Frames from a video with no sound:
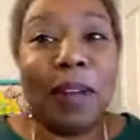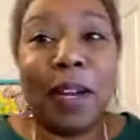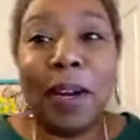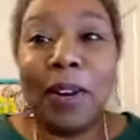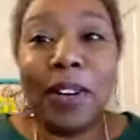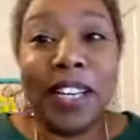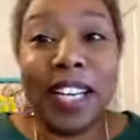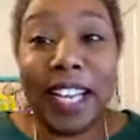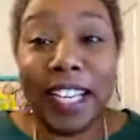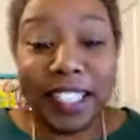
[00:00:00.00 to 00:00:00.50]

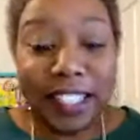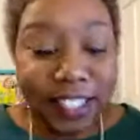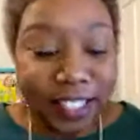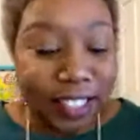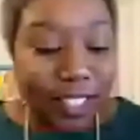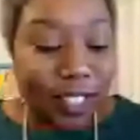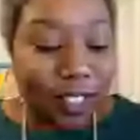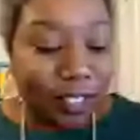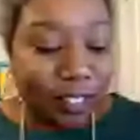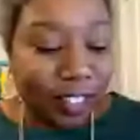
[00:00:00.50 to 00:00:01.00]
paradise
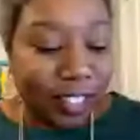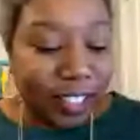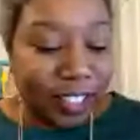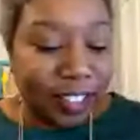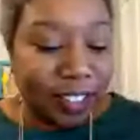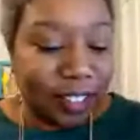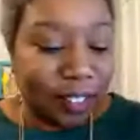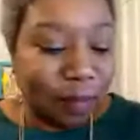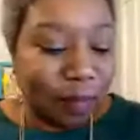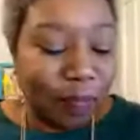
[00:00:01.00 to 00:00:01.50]

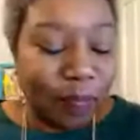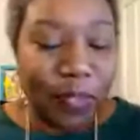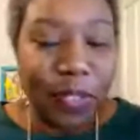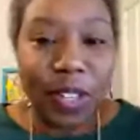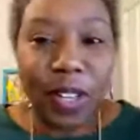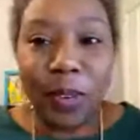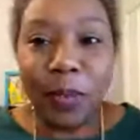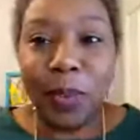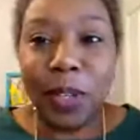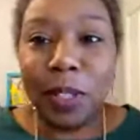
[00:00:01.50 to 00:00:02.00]
series
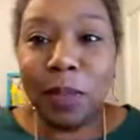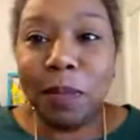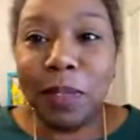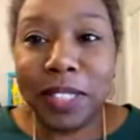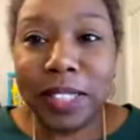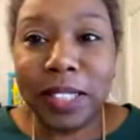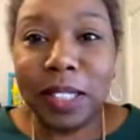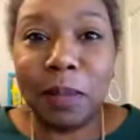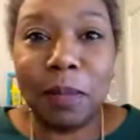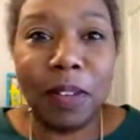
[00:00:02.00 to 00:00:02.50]
with
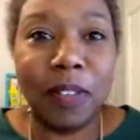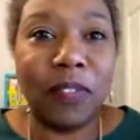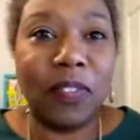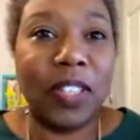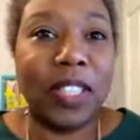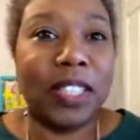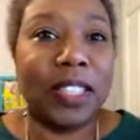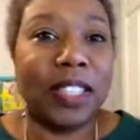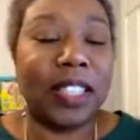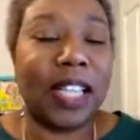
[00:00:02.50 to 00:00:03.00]
Misti
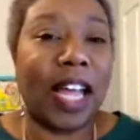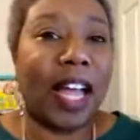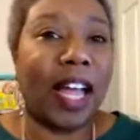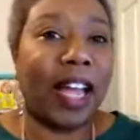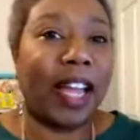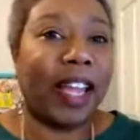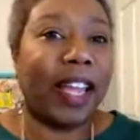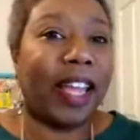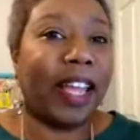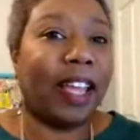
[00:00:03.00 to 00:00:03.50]
Memphis.
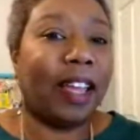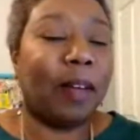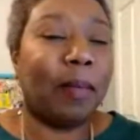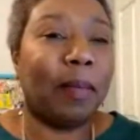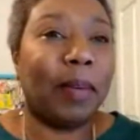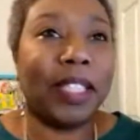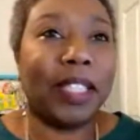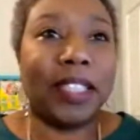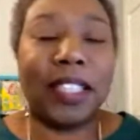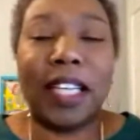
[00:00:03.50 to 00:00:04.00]
I am
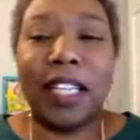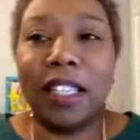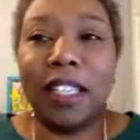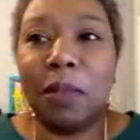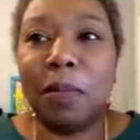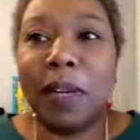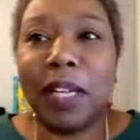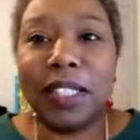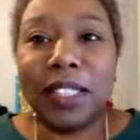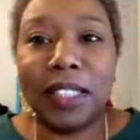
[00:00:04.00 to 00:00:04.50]
excited
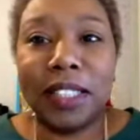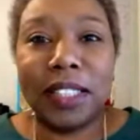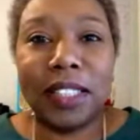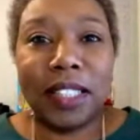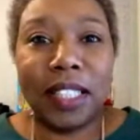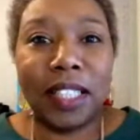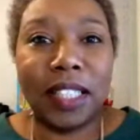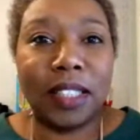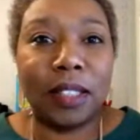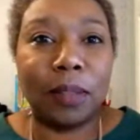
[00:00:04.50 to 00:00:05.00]
about this
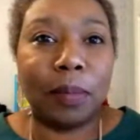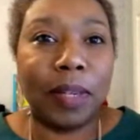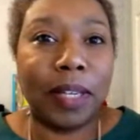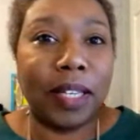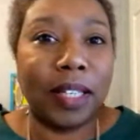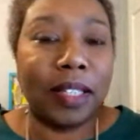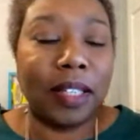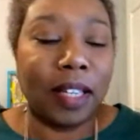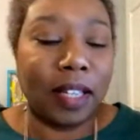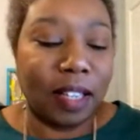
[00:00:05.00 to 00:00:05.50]

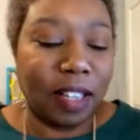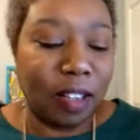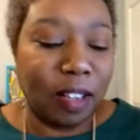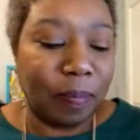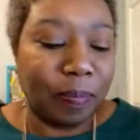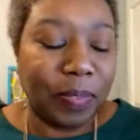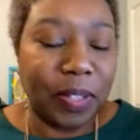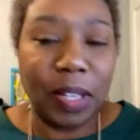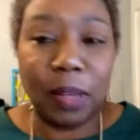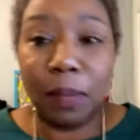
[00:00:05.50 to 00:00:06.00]
Expat
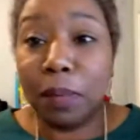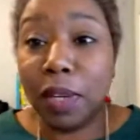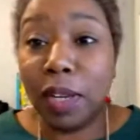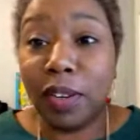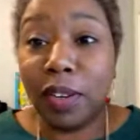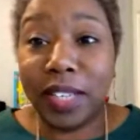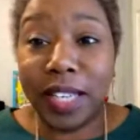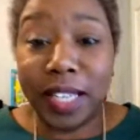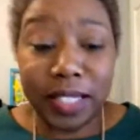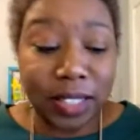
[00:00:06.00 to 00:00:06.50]
um, in
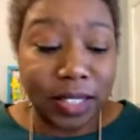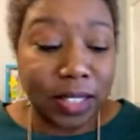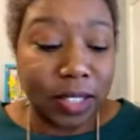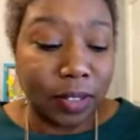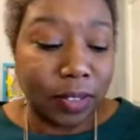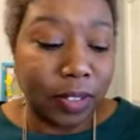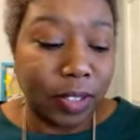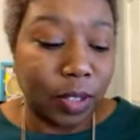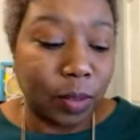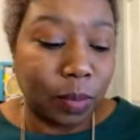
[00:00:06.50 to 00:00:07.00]
Paradise
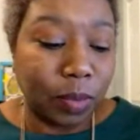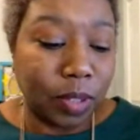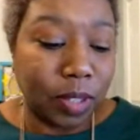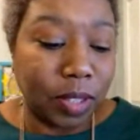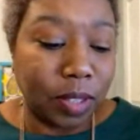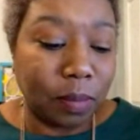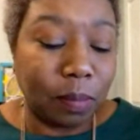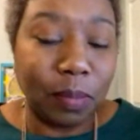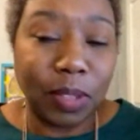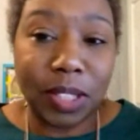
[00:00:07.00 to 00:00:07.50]
series
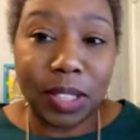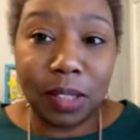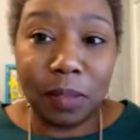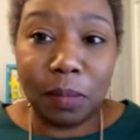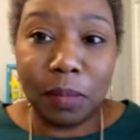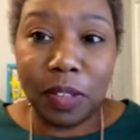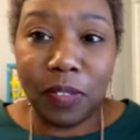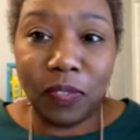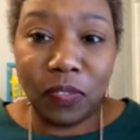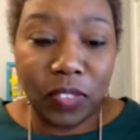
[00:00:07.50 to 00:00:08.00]
with
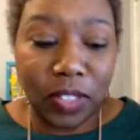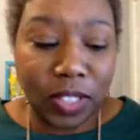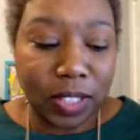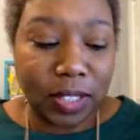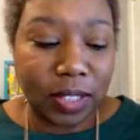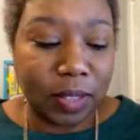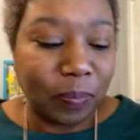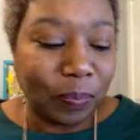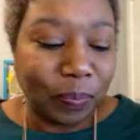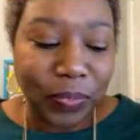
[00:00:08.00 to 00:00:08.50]
Misti
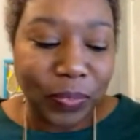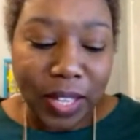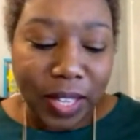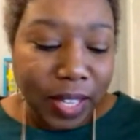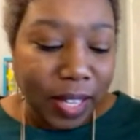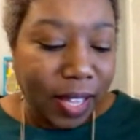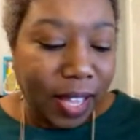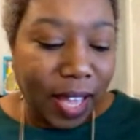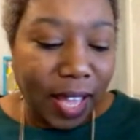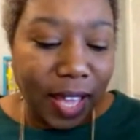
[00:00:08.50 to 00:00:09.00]
Memphis
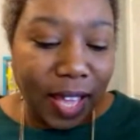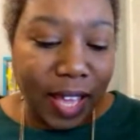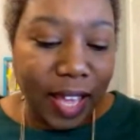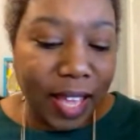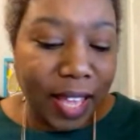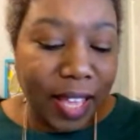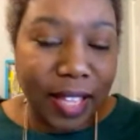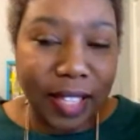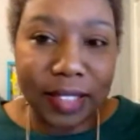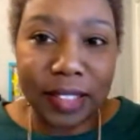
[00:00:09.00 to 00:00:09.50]

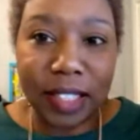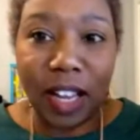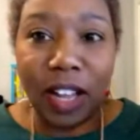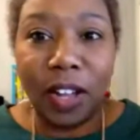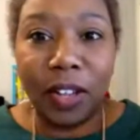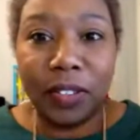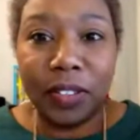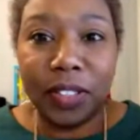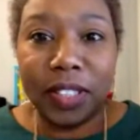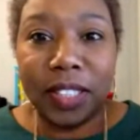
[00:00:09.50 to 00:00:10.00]
and
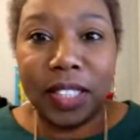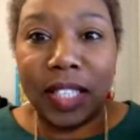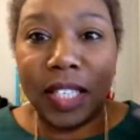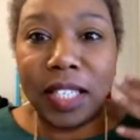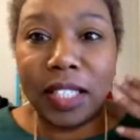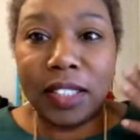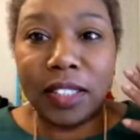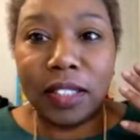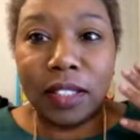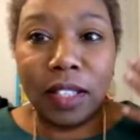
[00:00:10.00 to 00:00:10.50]
all the
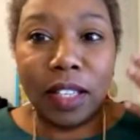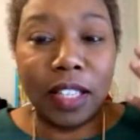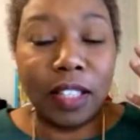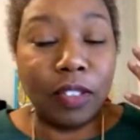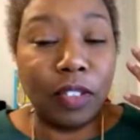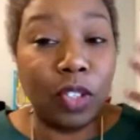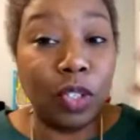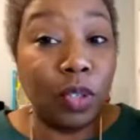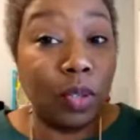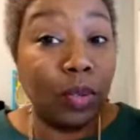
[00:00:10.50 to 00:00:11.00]
things.
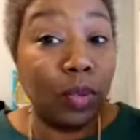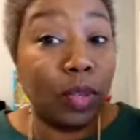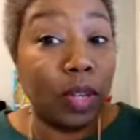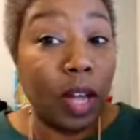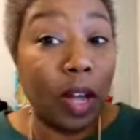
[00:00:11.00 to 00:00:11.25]
And you